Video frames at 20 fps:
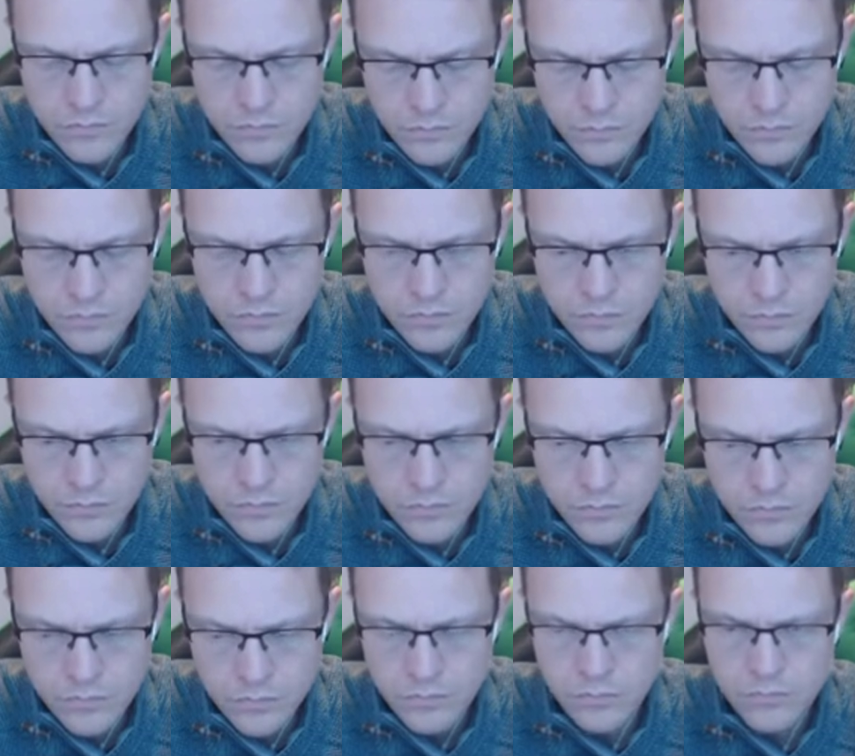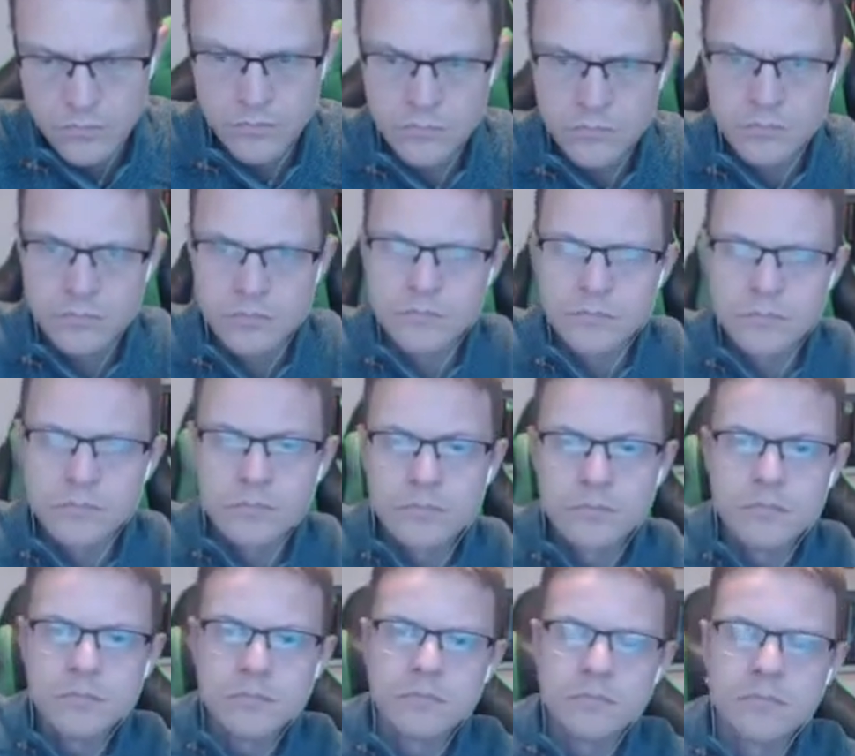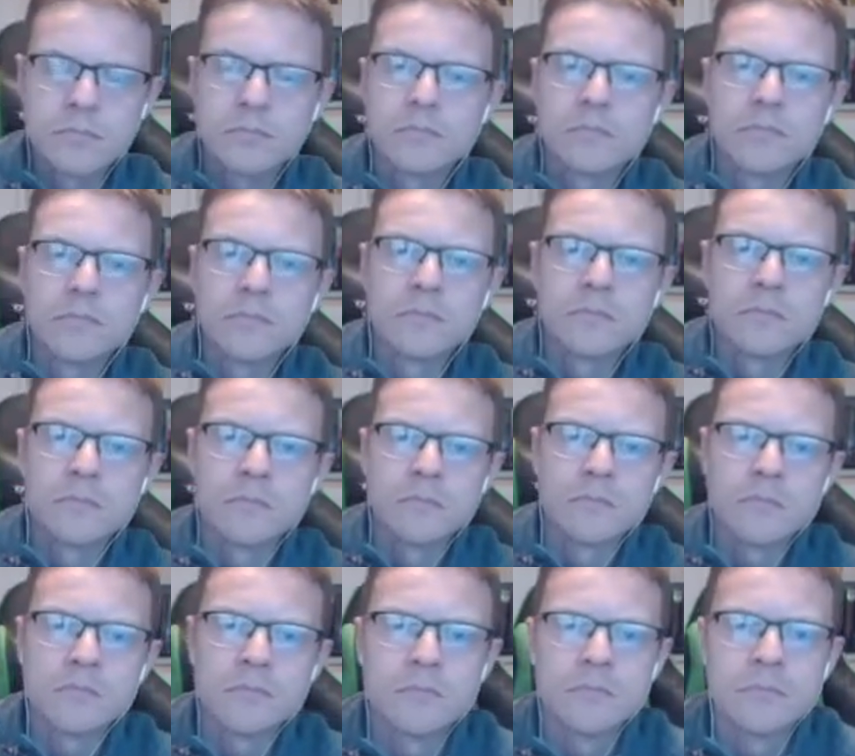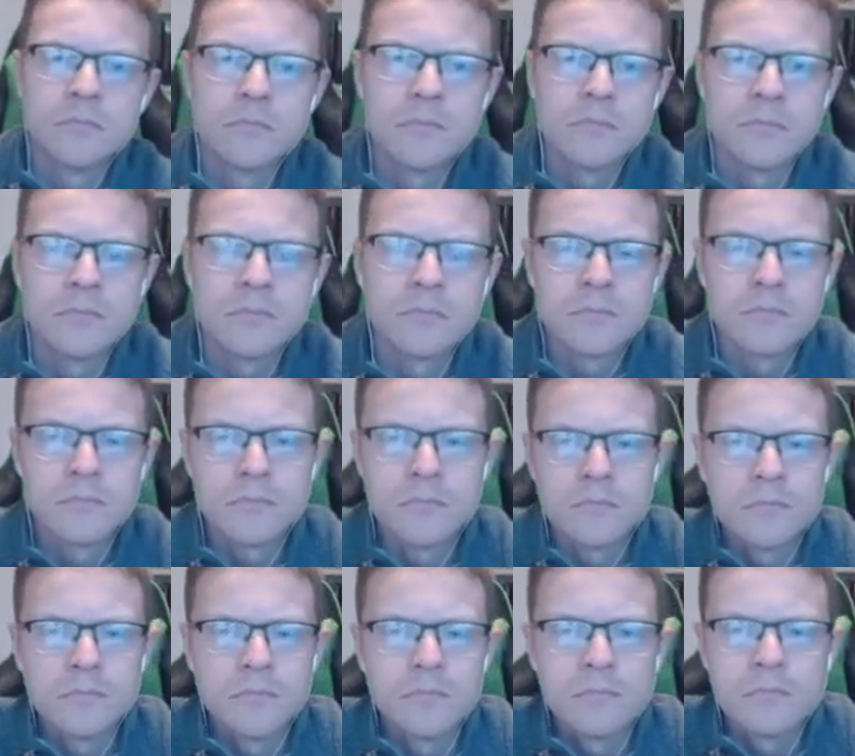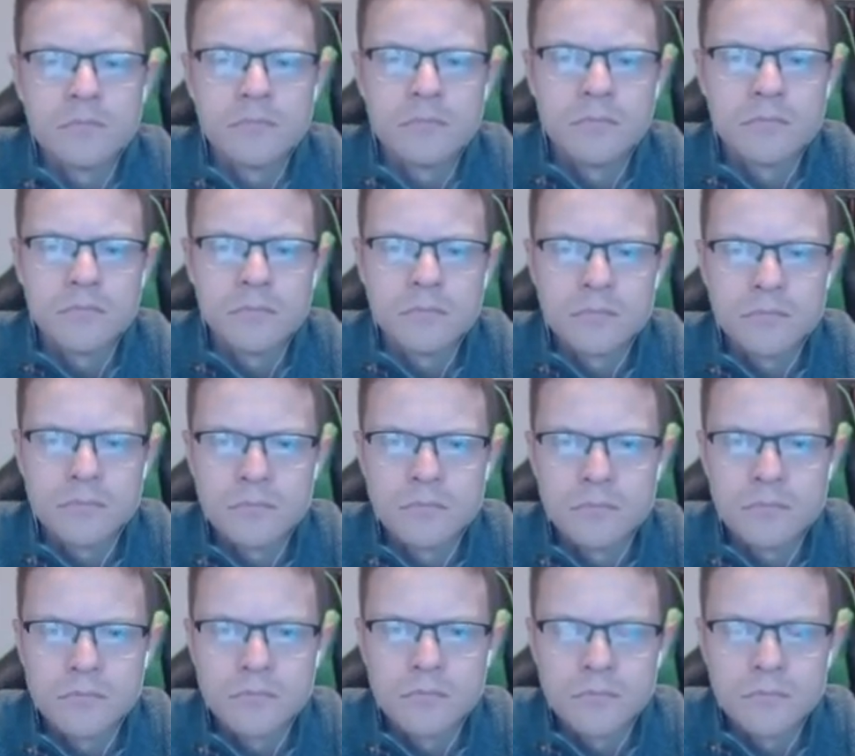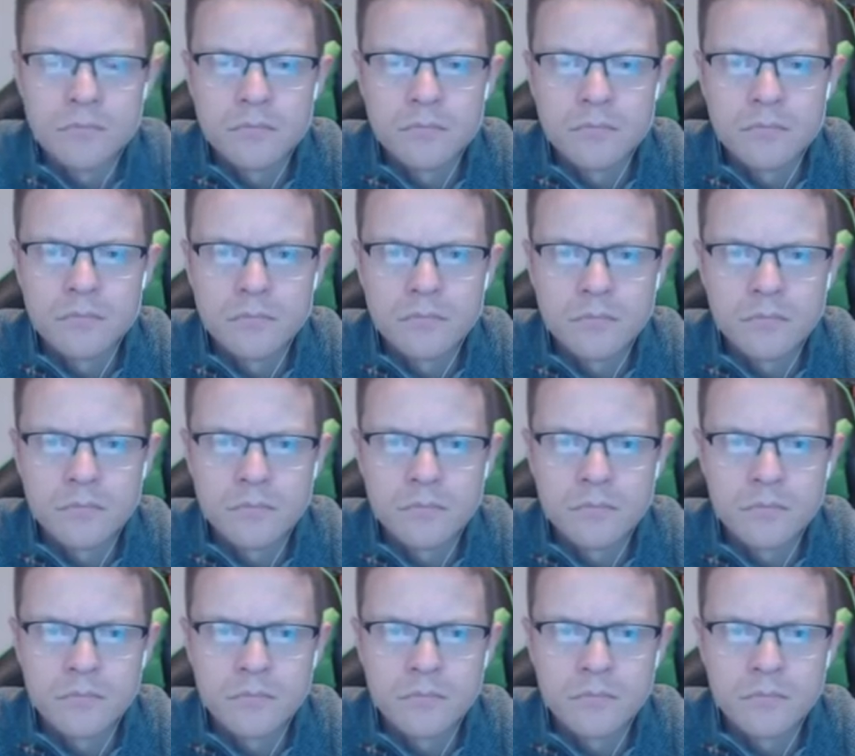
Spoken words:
[no speech]